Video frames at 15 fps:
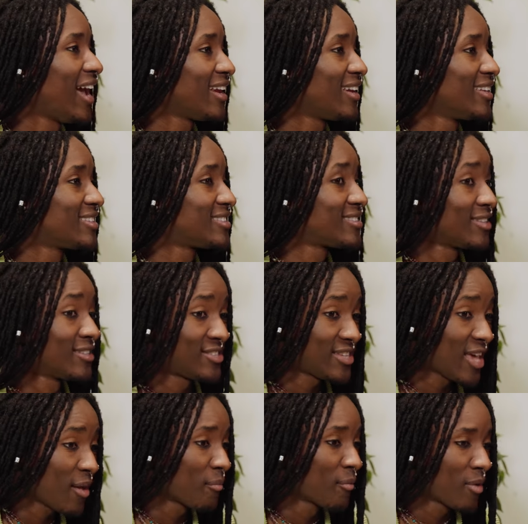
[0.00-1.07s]
And it's the
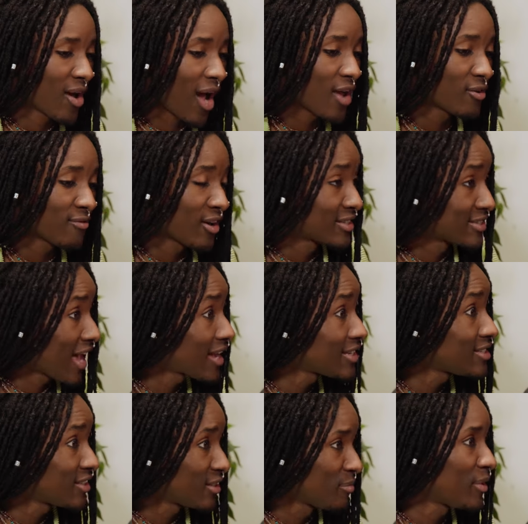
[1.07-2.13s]
same kind of
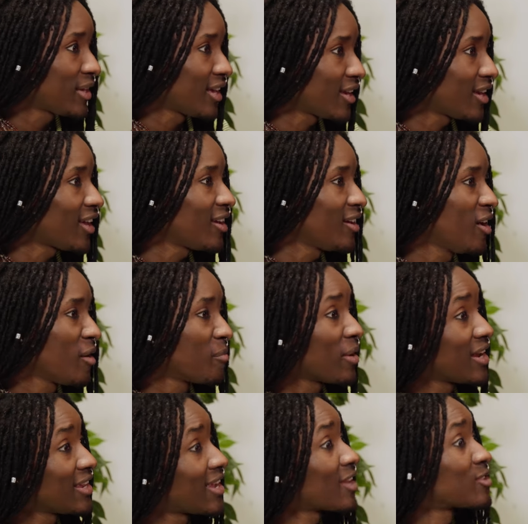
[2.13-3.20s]
anxiety in the beginning, but
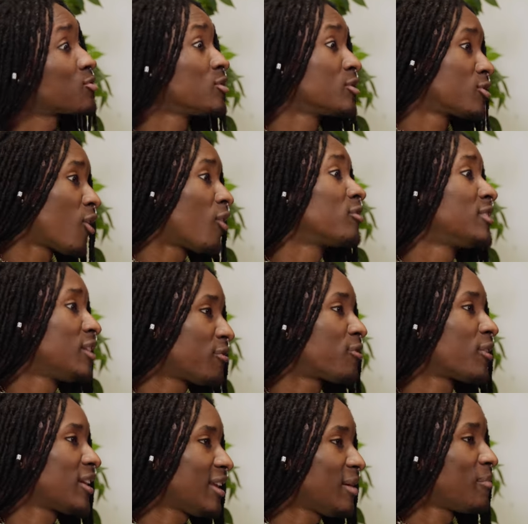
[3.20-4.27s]
it gets resolved
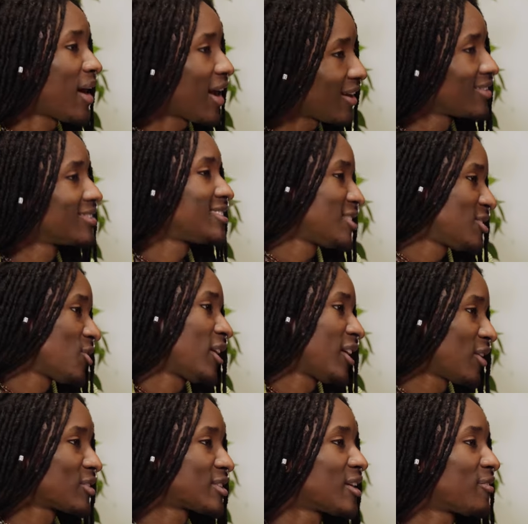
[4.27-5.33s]
differently by situating
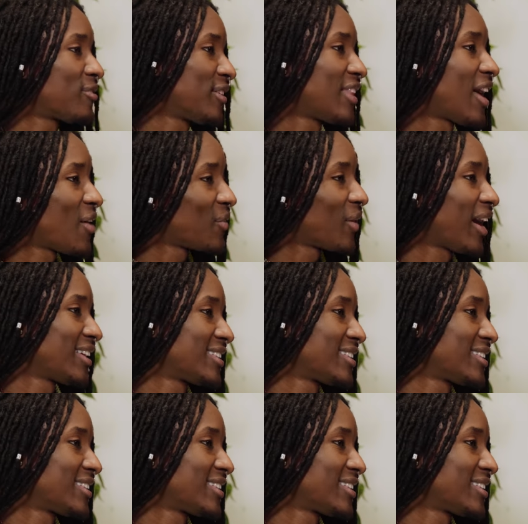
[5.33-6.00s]
yourself in that way.